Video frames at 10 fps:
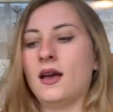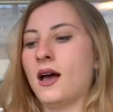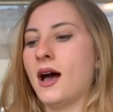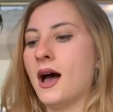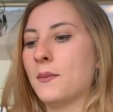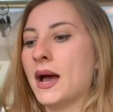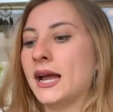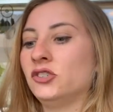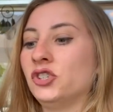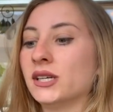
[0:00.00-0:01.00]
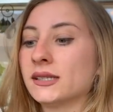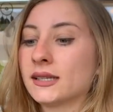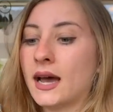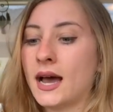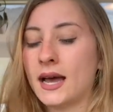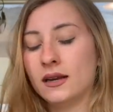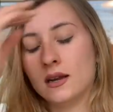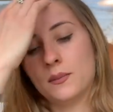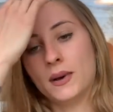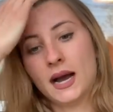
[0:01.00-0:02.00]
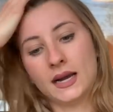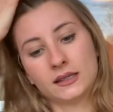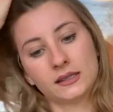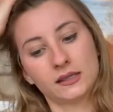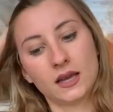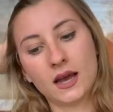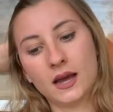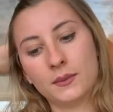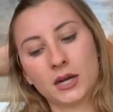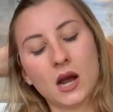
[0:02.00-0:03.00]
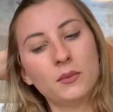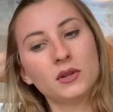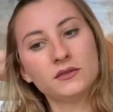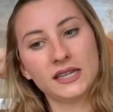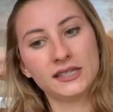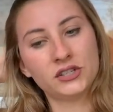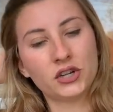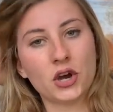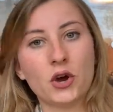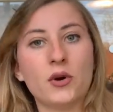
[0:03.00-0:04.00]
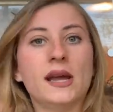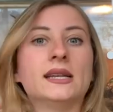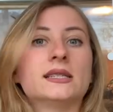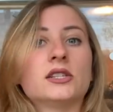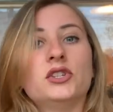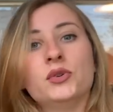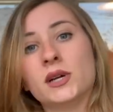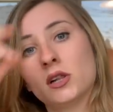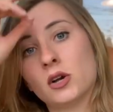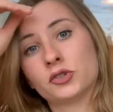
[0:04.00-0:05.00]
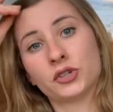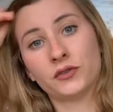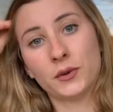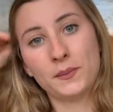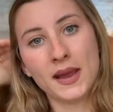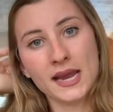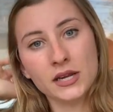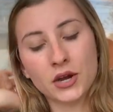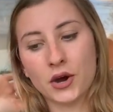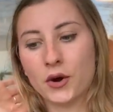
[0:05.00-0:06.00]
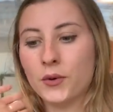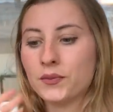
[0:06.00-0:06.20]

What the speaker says: I just got a box a couple of days ago, and it's a new enclosure for Mango.